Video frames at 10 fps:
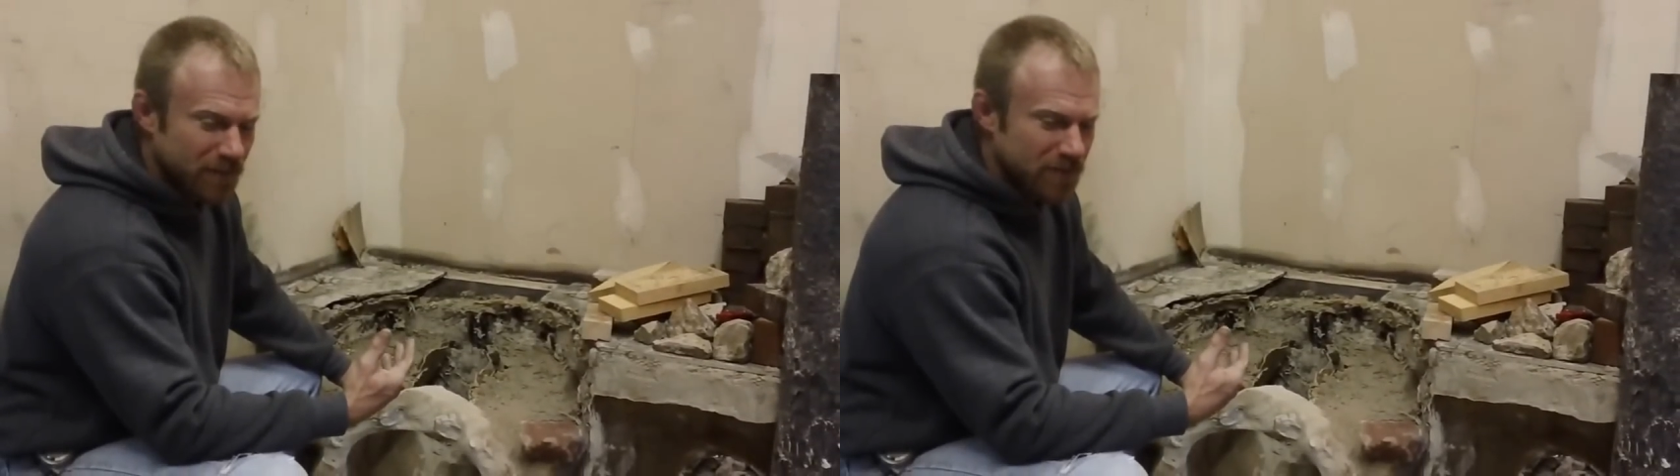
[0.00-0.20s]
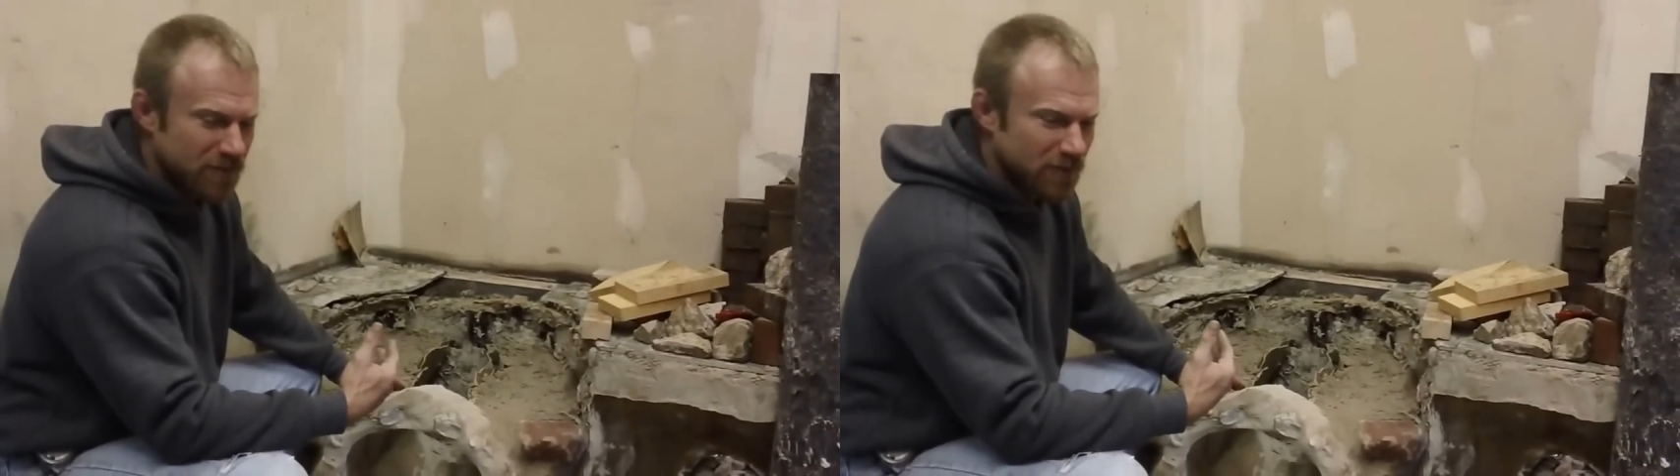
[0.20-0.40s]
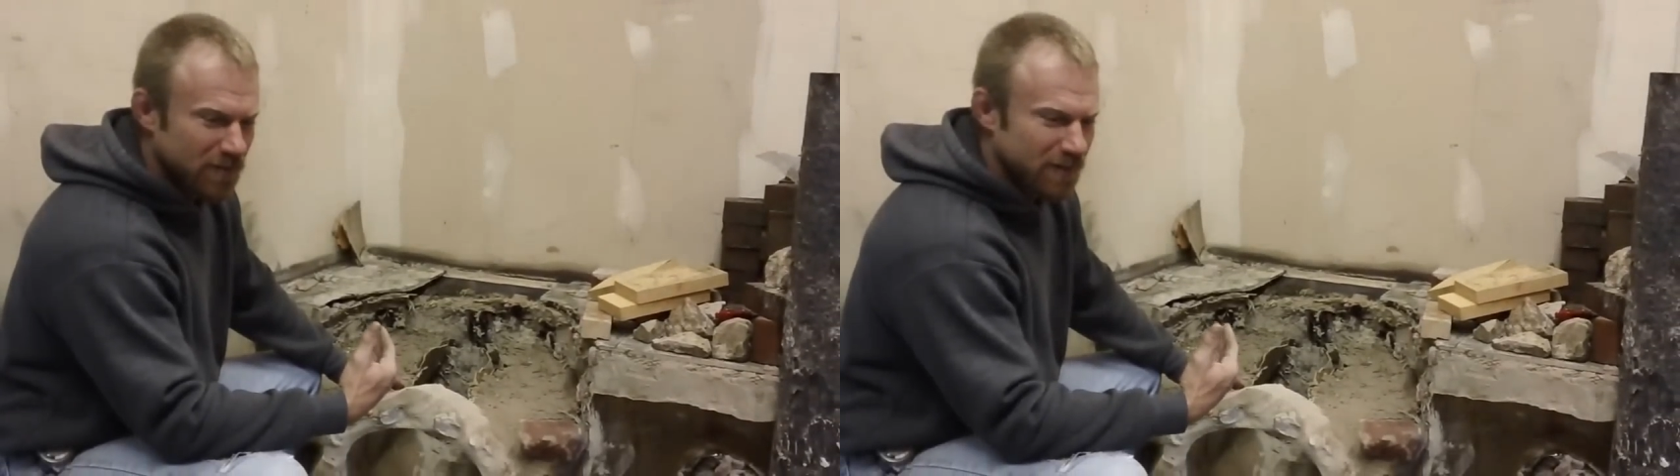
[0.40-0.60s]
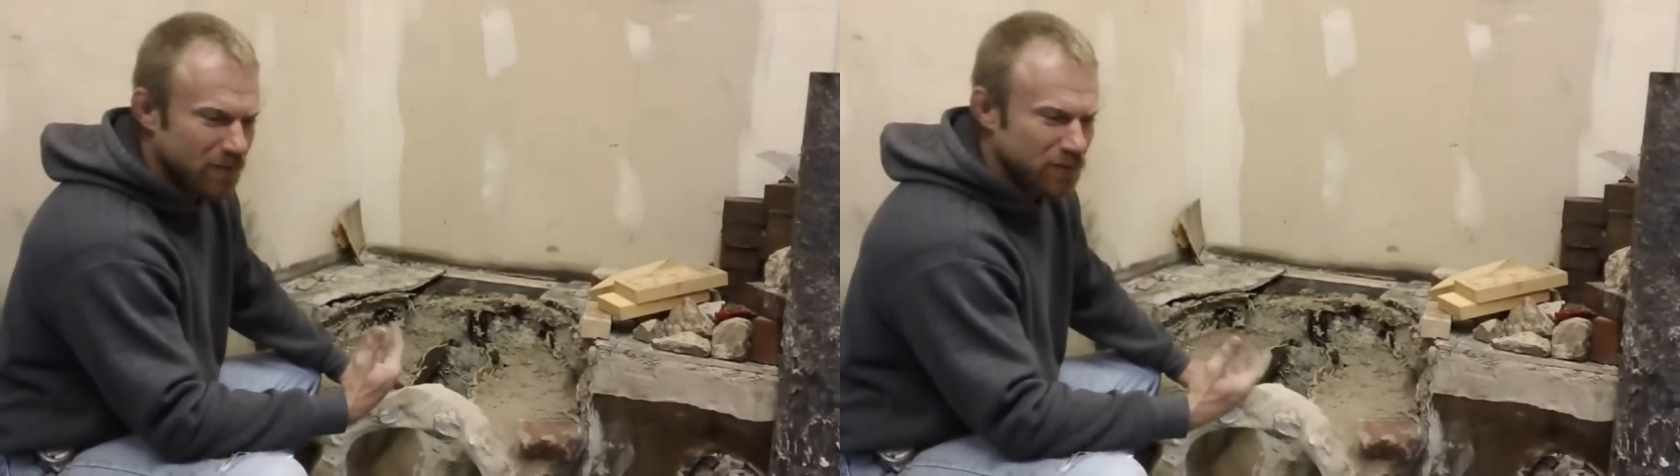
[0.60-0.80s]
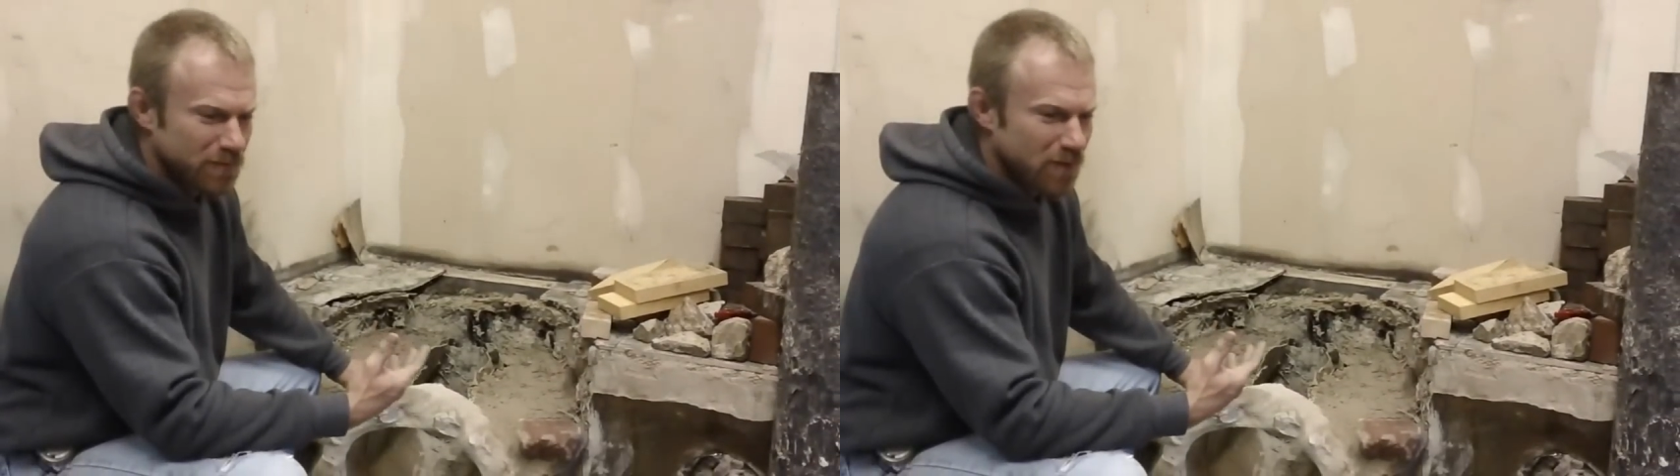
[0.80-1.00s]
This is going to be a
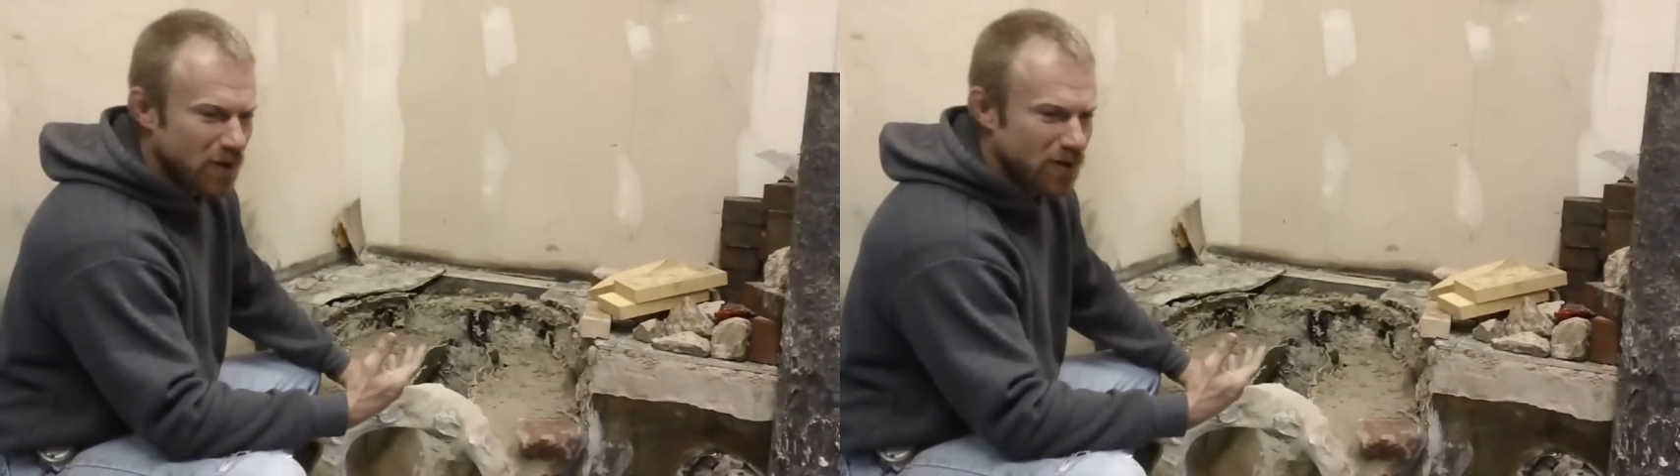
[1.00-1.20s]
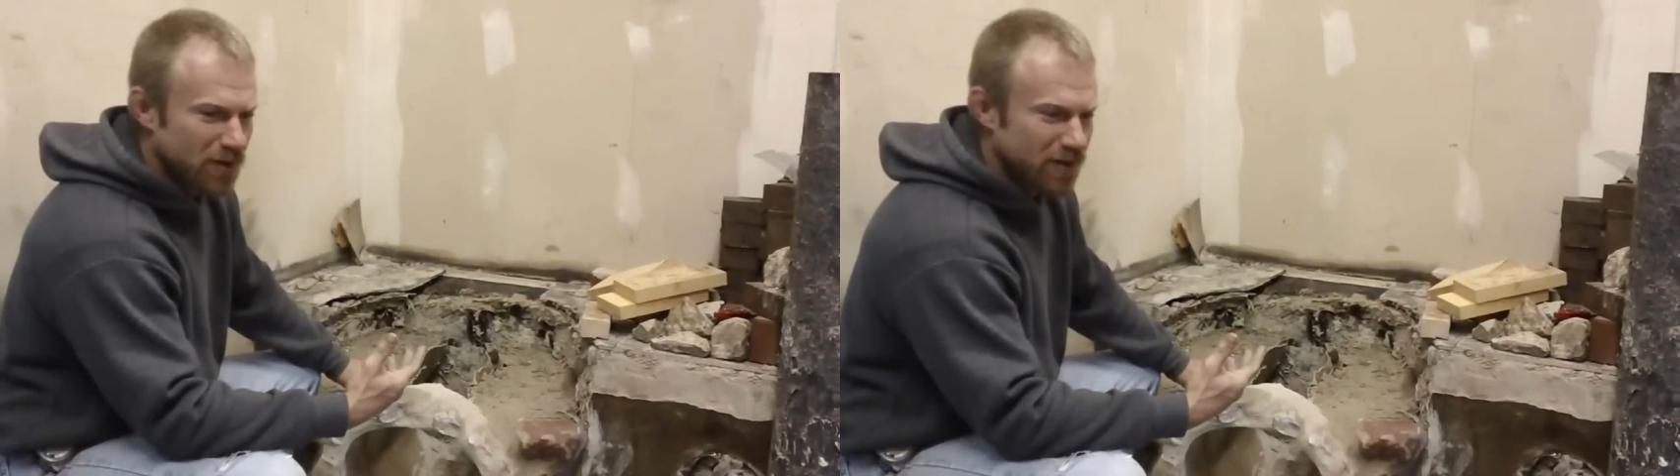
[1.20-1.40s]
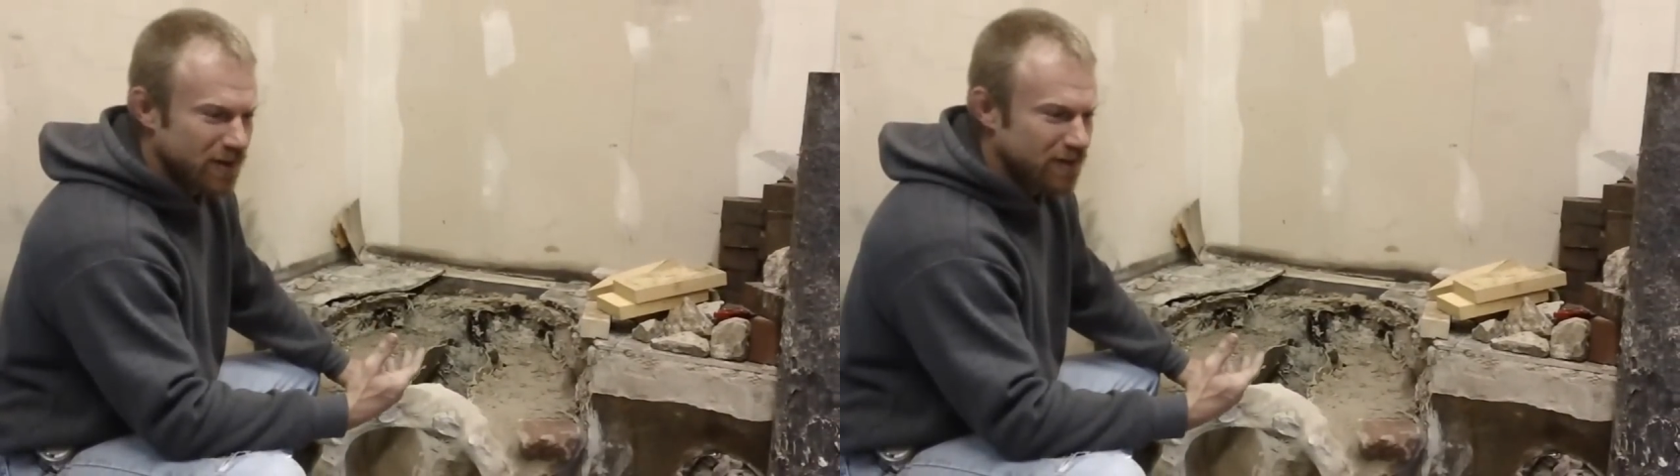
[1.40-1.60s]
multi-parter here